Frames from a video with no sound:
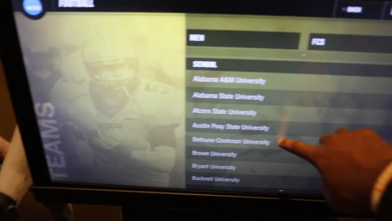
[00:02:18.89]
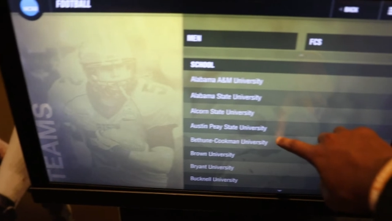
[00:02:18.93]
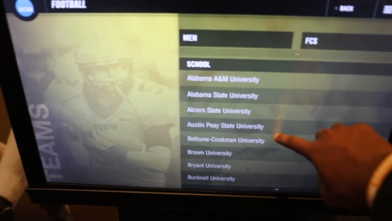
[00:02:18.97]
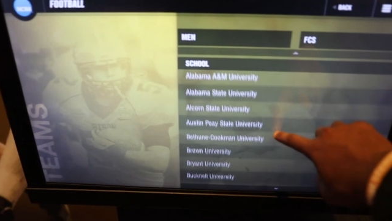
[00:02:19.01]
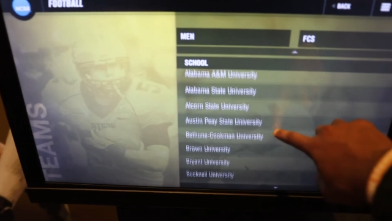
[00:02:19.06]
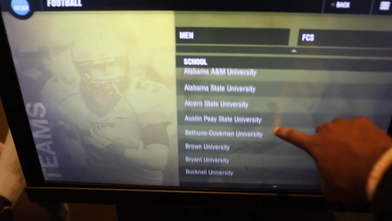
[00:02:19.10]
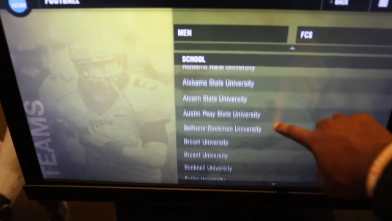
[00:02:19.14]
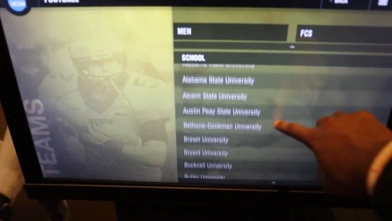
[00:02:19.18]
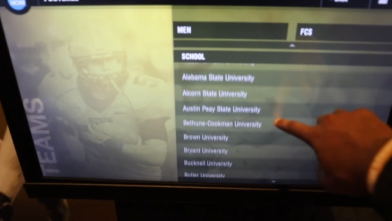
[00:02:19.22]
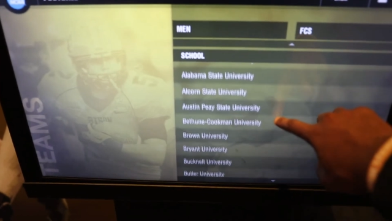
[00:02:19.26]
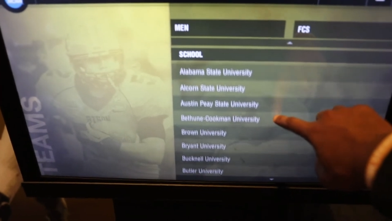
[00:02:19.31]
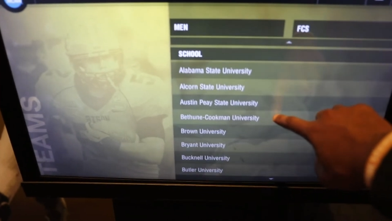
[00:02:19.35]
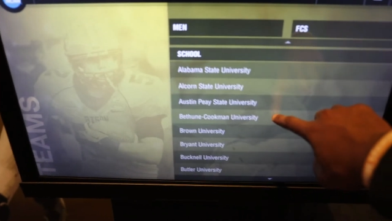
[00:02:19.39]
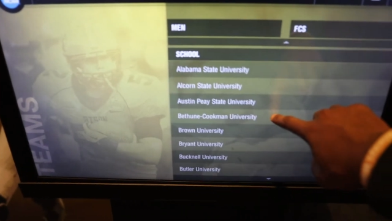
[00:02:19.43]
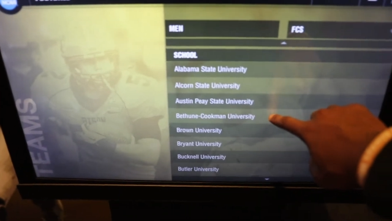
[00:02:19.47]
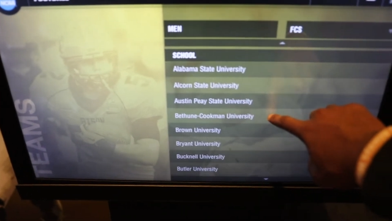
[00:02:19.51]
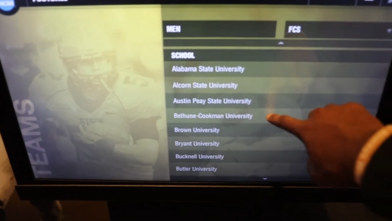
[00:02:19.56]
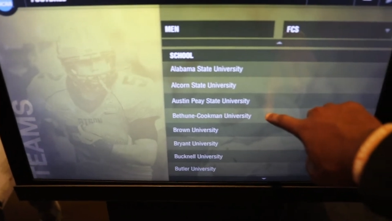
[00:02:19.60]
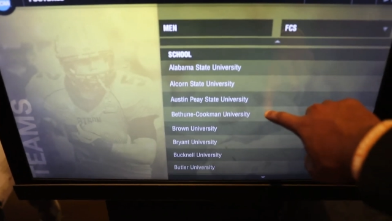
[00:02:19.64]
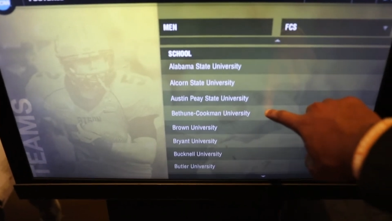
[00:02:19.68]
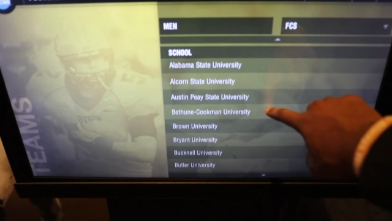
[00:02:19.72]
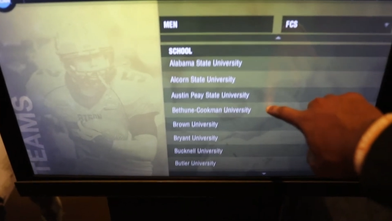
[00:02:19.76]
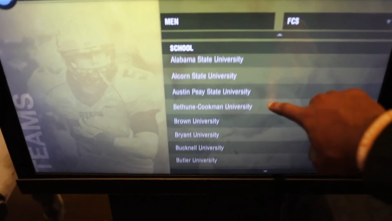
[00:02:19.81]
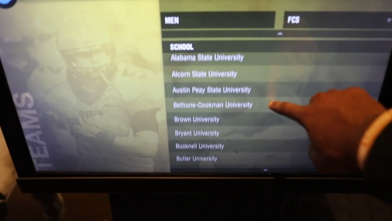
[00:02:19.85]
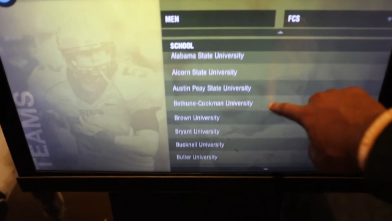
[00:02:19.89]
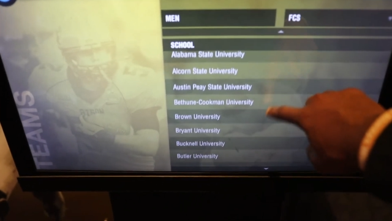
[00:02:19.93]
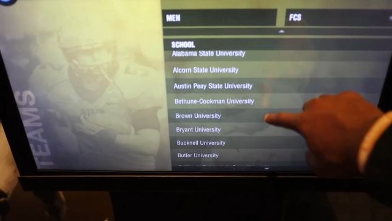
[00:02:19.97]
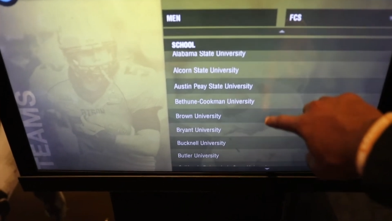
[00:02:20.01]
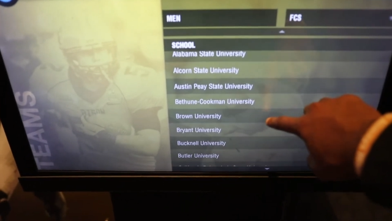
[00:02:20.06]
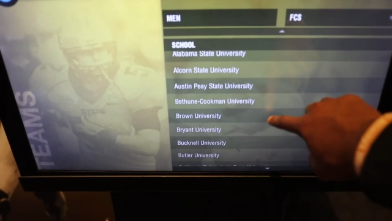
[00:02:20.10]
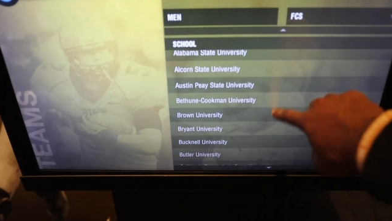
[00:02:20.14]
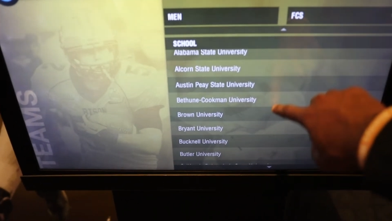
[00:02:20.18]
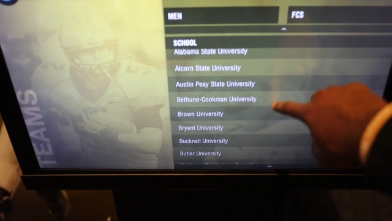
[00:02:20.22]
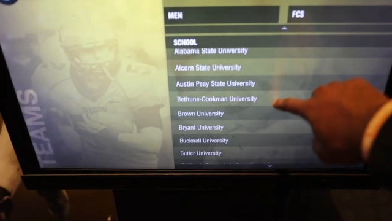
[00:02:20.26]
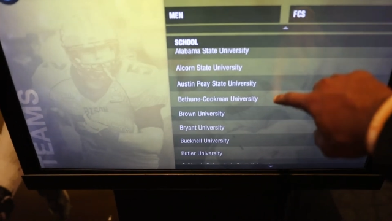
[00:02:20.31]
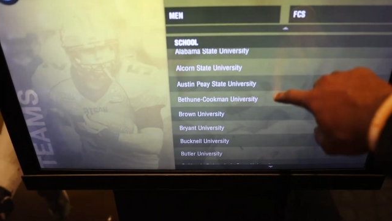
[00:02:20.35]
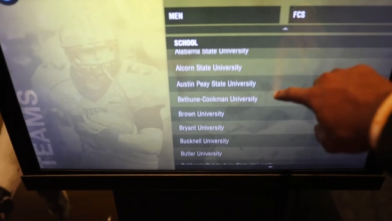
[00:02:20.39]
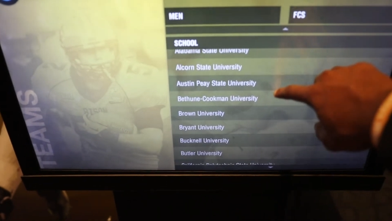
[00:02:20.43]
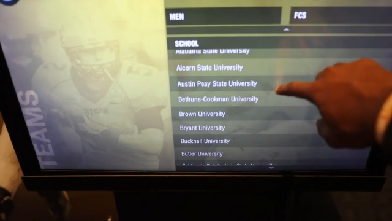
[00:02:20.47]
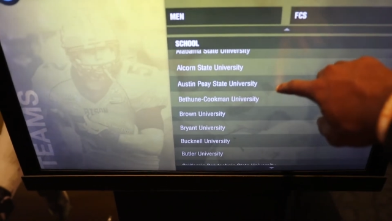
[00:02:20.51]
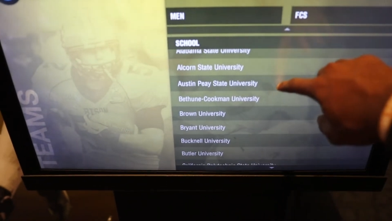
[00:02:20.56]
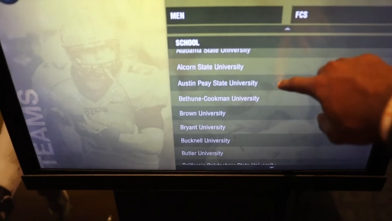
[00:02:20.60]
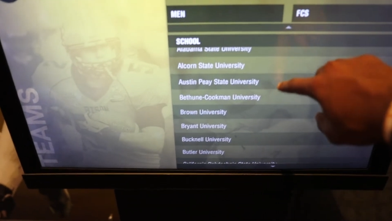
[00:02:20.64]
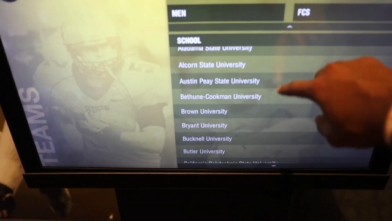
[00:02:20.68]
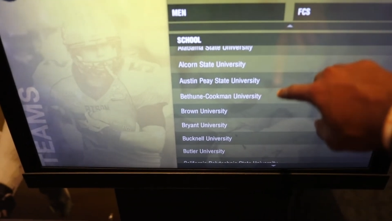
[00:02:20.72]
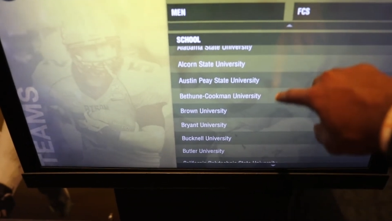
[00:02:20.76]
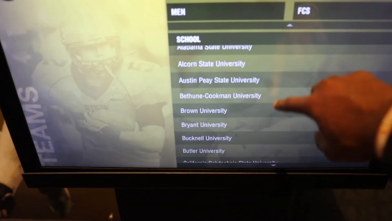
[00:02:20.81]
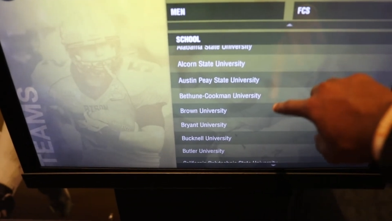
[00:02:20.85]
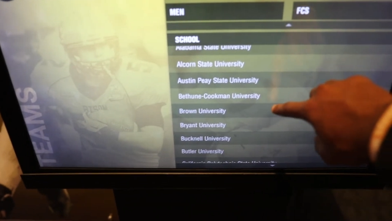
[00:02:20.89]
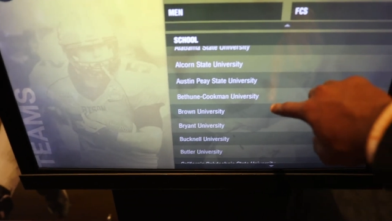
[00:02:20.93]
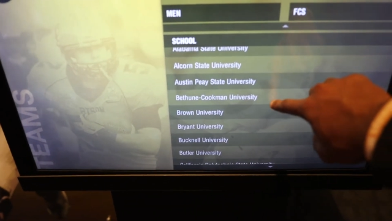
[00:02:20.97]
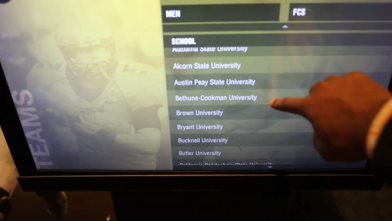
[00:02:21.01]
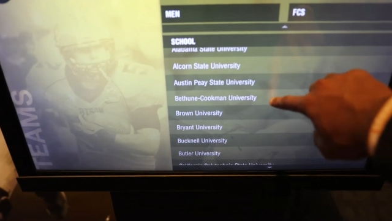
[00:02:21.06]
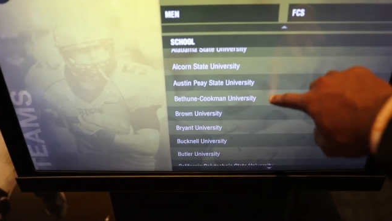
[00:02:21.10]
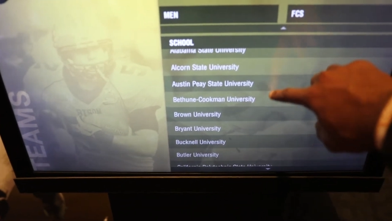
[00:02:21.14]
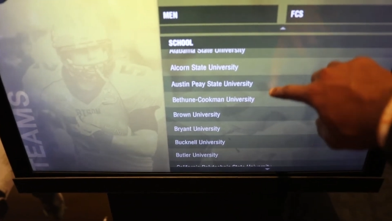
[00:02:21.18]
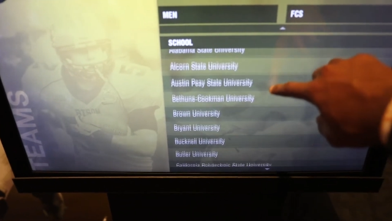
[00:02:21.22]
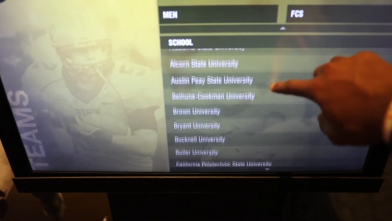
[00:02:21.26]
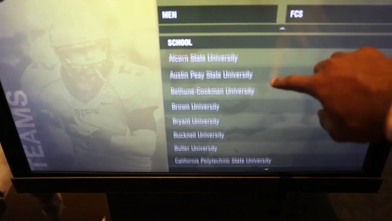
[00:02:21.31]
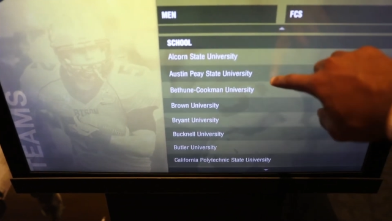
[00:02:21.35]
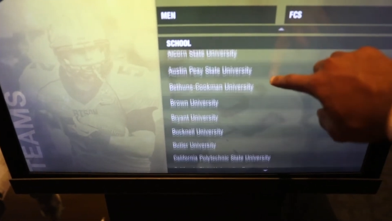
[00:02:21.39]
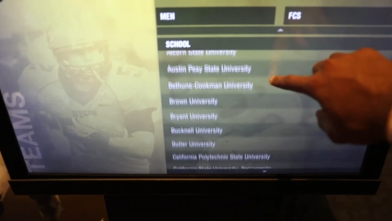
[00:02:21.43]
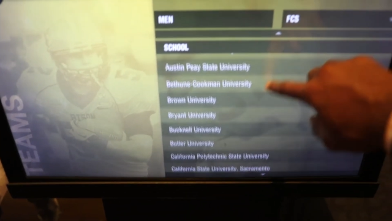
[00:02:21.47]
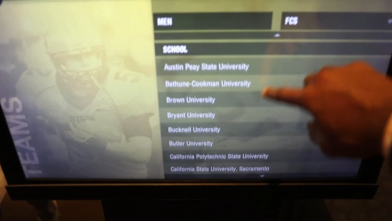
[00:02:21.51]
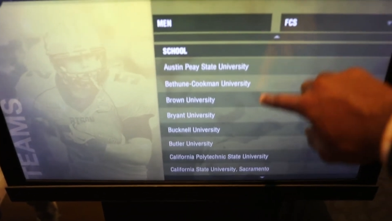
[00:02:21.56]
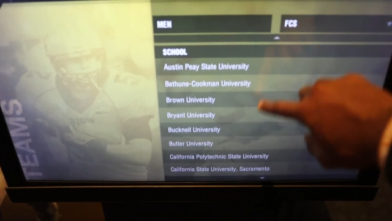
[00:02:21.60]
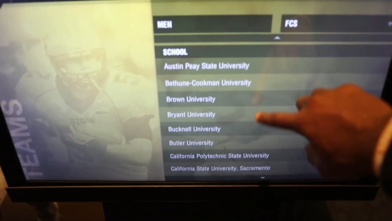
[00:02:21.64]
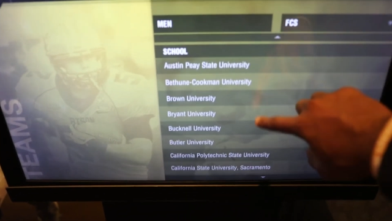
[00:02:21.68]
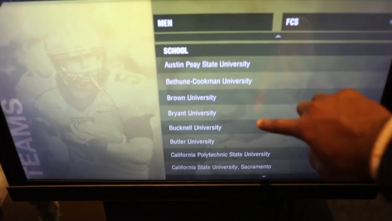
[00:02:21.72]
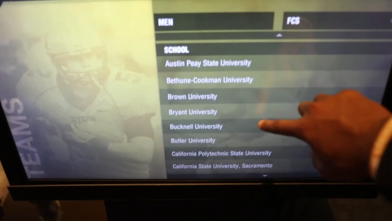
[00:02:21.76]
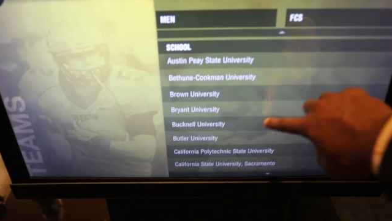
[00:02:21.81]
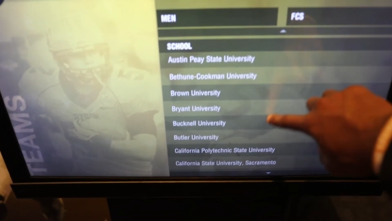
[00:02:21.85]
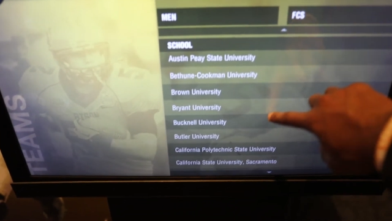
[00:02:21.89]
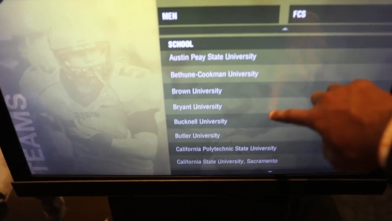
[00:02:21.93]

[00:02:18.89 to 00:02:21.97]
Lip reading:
Nobody's mouth can be seen.